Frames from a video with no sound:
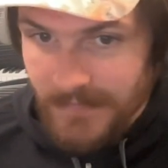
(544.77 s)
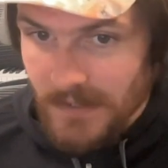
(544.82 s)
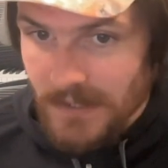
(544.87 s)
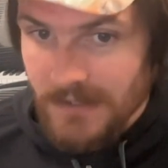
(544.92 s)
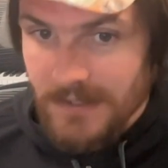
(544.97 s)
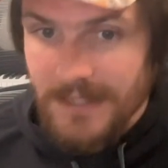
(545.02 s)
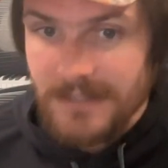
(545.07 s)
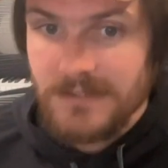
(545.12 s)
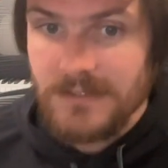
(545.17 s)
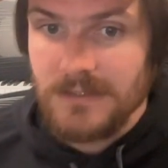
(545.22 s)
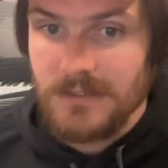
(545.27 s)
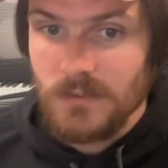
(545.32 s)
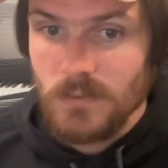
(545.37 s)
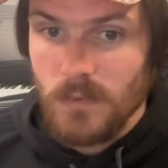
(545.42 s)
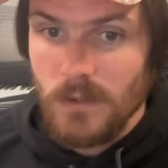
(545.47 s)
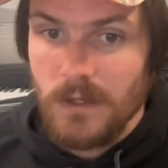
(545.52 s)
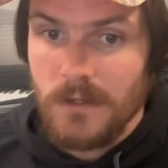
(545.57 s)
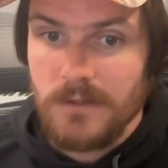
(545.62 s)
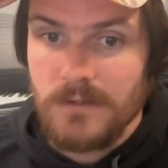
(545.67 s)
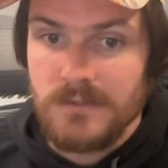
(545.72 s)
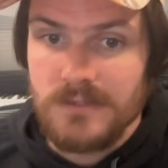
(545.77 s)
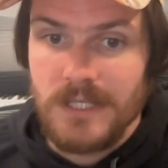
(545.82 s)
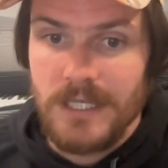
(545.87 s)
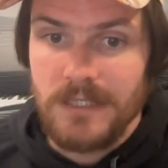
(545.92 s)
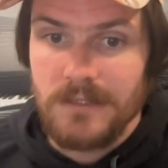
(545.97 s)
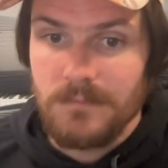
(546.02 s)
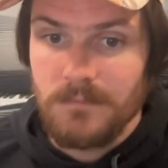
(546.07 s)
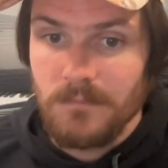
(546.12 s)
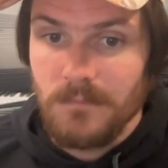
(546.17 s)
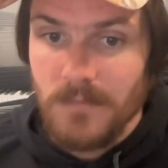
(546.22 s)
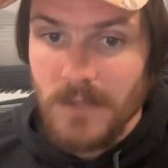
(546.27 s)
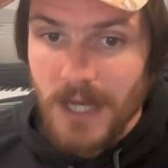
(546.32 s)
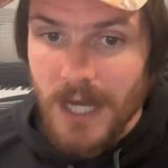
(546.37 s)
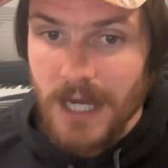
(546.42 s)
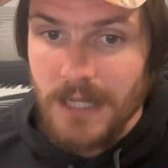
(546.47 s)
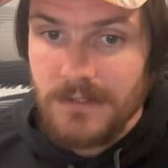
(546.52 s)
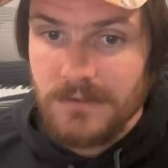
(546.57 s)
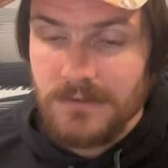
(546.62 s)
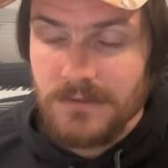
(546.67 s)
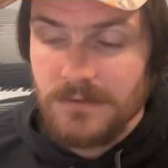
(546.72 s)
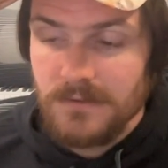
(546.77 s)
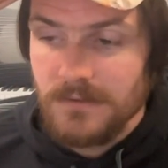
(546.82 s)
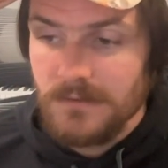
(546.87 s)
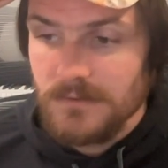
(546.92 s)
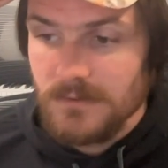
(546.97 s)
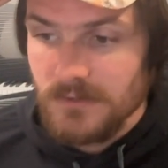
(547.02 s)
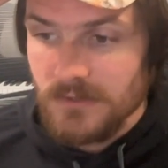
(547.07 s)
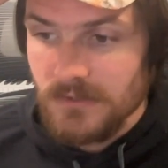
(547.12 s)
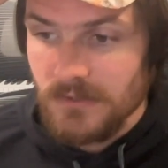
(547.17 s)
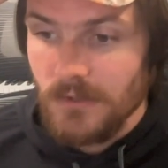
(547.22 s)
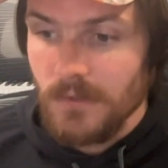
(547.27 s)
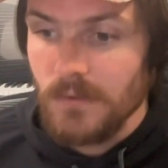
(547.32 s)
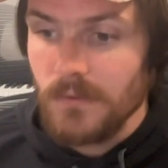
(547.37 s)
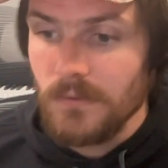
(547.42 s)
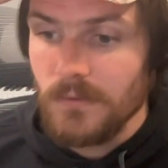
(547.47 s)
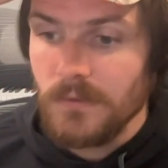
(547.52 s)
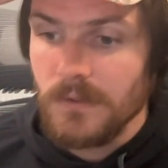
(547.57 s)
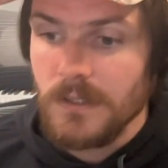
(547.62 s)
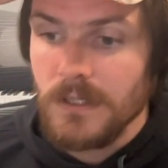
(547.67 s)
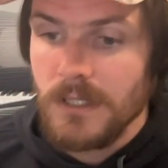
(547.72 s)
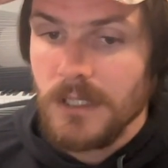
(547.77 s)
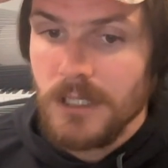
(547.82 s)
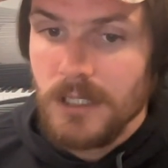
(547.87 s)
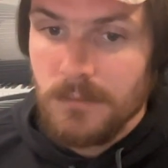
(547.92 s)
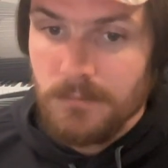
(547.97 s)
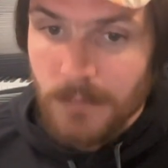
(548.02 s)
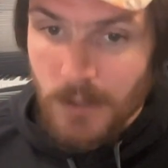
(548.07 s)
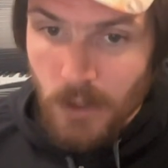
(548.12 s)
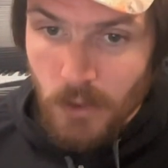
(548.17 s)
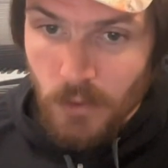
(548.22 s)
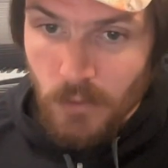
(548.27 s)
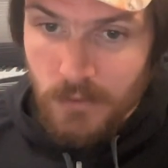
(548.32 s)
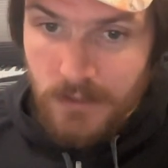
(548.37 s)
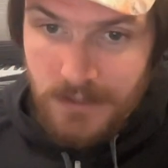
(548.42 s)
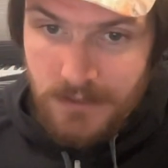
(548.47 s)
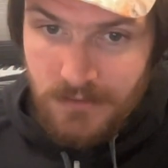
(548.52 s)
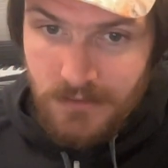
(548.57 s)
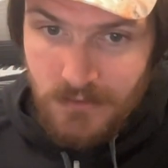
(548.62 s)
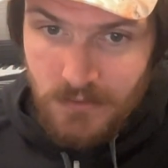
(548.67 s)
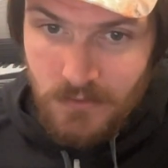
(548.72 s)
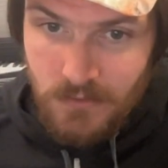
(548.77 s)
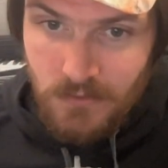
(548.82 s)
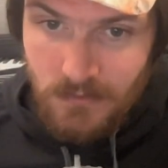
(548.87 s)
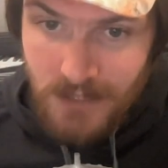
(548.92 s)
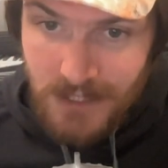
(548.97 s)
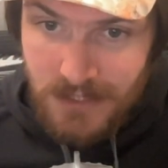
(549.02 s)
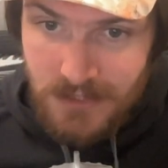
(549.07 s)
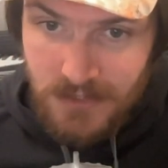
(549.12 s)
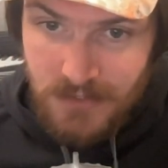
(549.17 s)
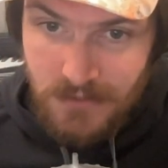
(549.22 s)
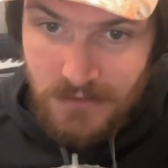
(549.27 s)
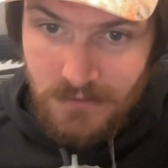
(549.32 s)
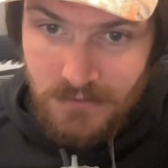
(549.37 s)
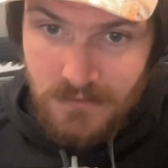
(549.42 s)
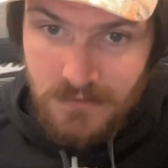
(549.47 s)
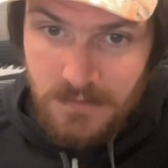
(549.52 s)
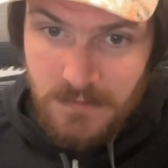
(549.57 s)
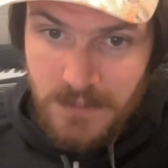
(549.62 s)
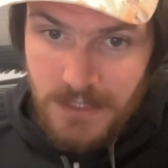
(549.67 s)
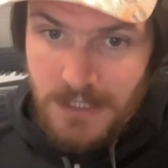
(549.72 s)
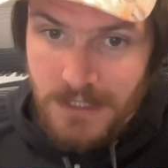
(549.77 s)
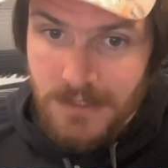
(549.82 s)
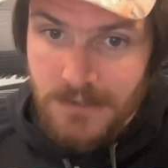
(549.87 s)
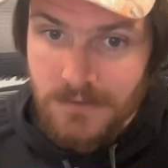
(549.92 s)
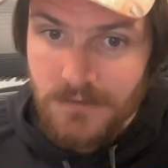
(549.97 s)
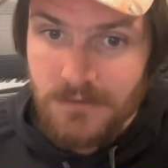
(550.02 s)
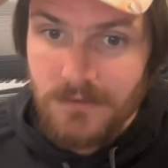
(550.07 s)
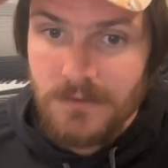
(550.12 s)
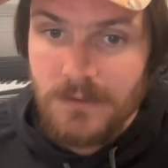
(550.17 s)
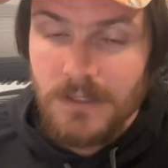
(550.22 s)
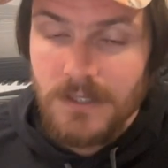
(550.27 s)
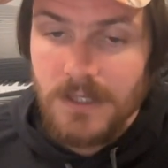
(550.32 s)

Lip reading: testing the waters, I'm not so beholden to these shoes because